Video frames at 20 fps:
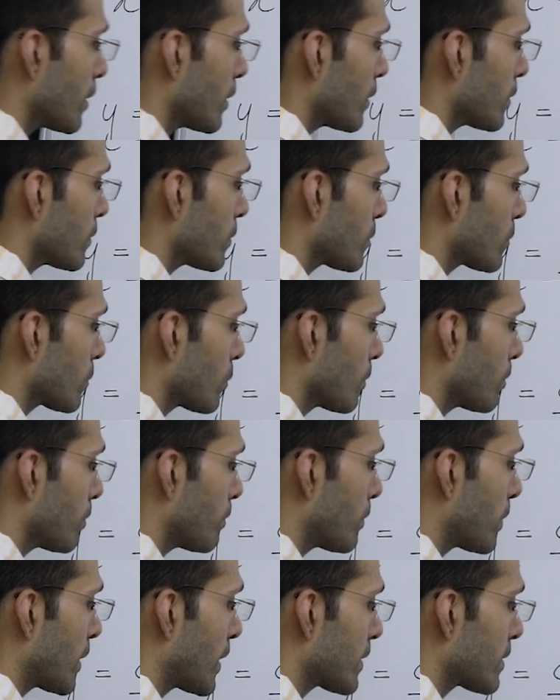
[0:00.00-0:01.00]
So
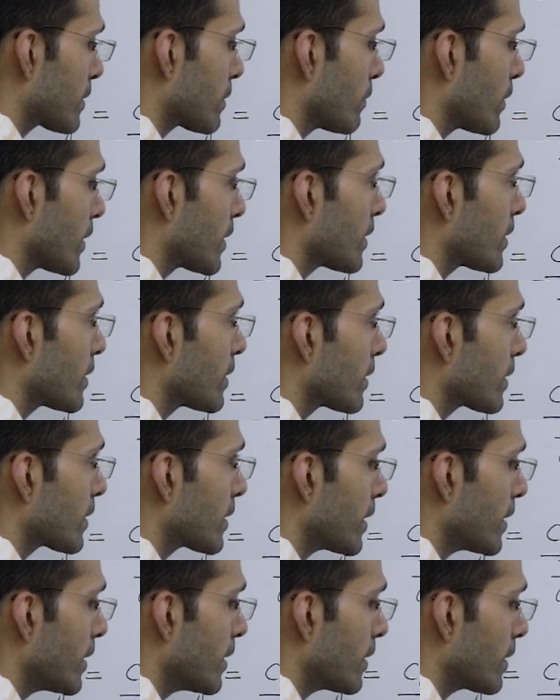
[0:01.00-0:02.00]
plus
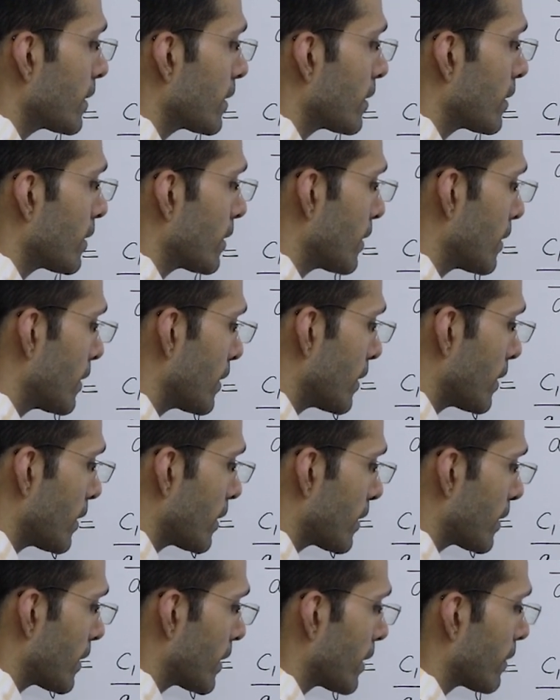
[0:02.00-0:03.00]
130
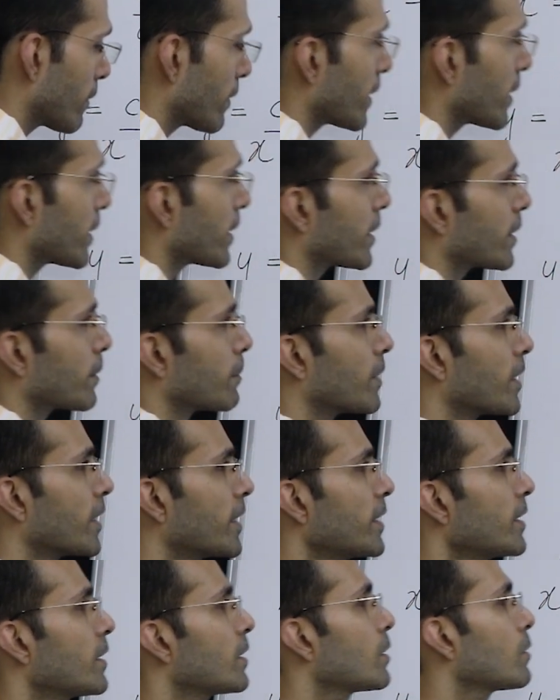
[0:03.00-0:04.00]
divided
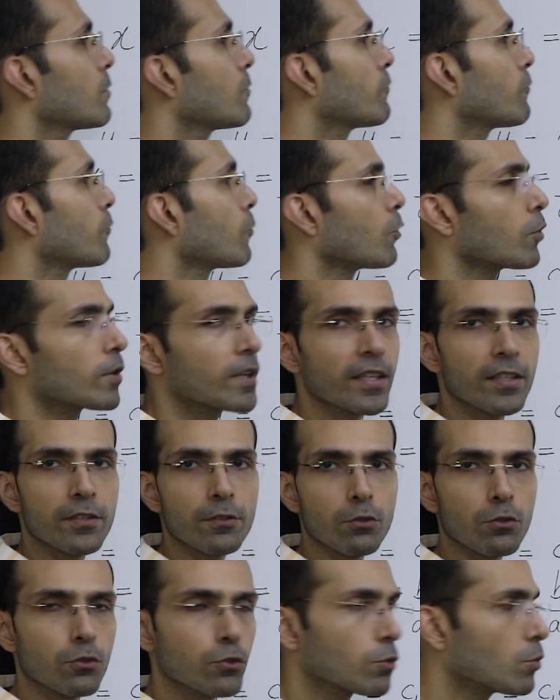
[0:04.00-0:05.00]
by 4
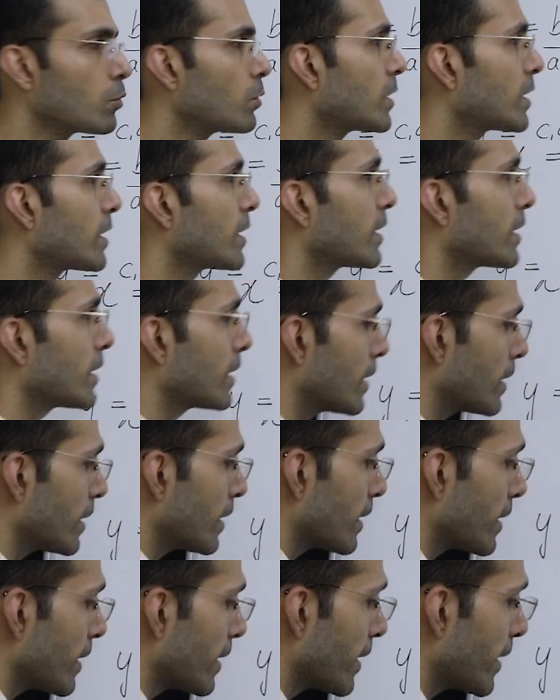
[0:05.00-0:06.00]
into 2,
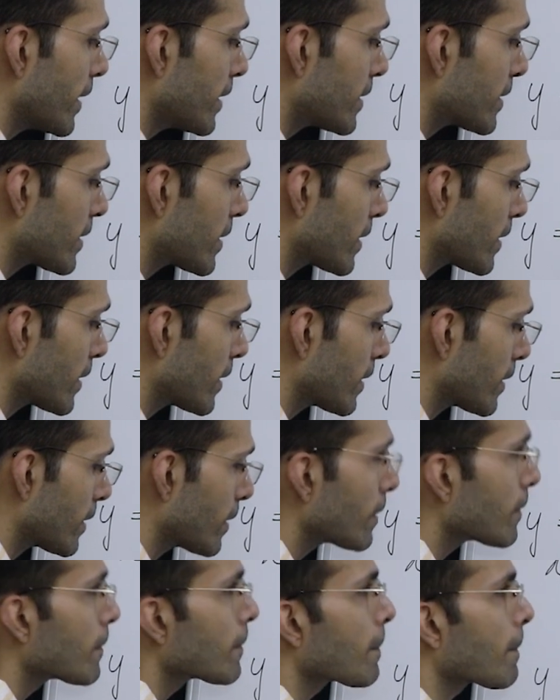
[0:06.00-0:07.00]
8.
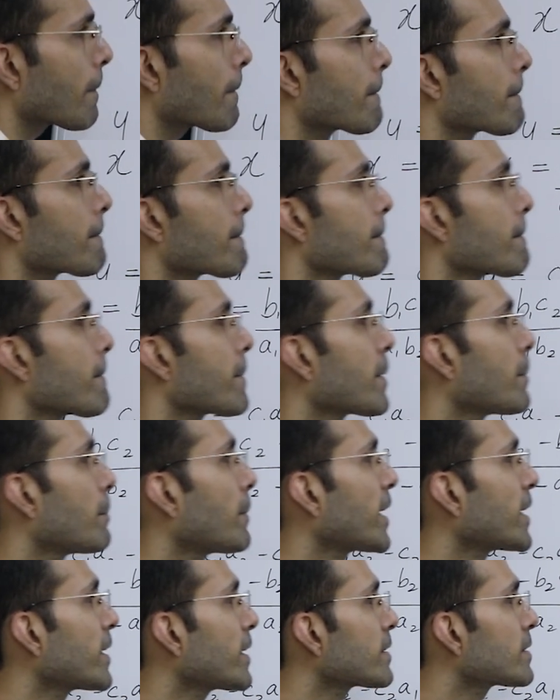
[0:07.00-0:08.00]

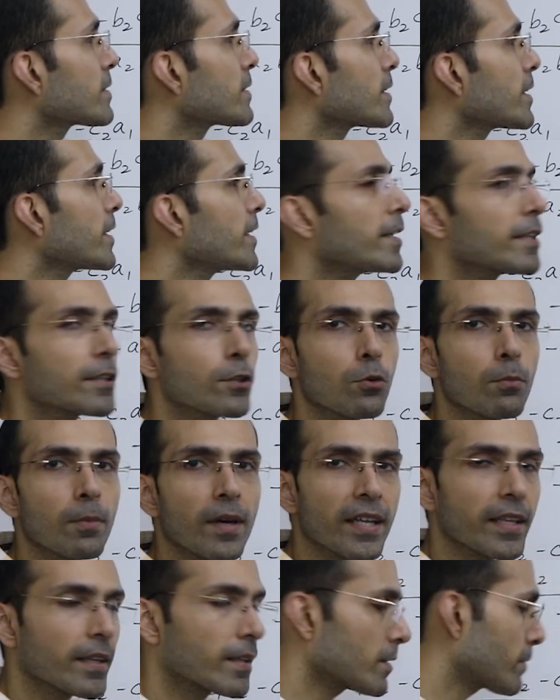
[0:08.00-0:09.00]
Minus 3 into
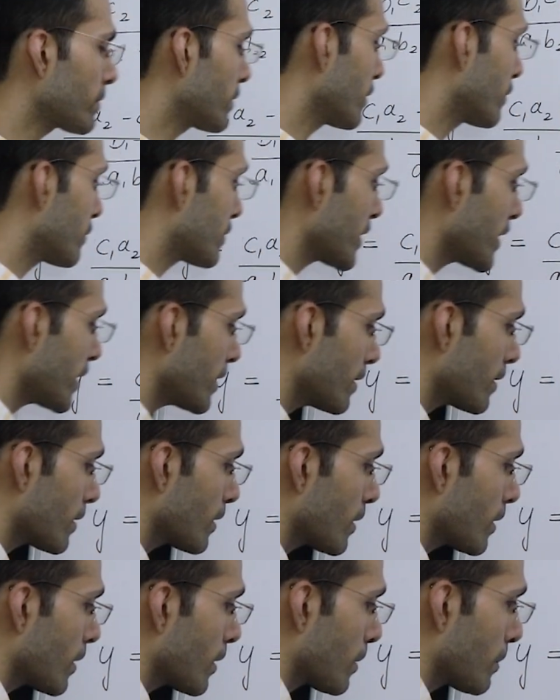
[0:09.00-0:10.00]
minus 15
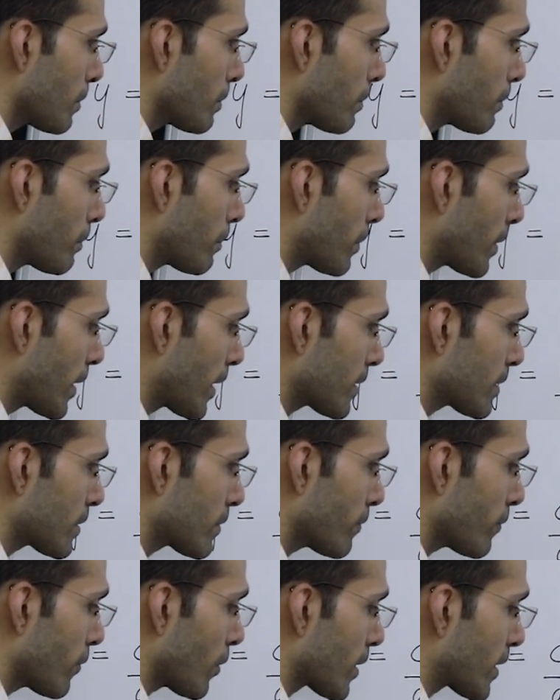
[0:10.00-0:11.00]
plus
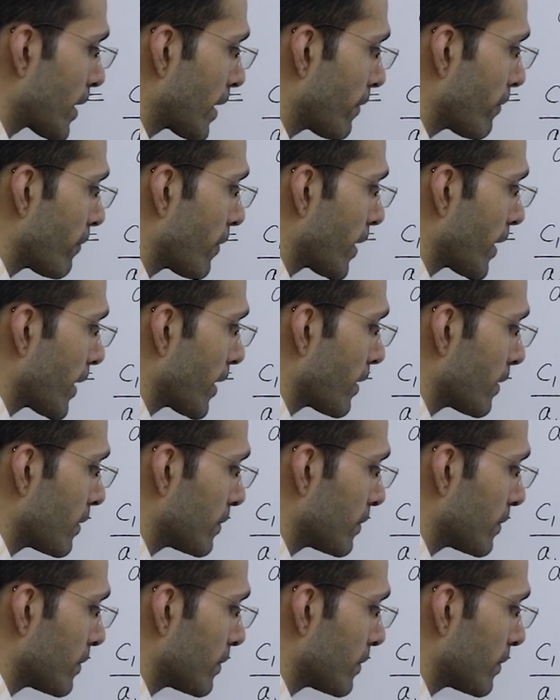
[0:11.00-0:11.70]
45.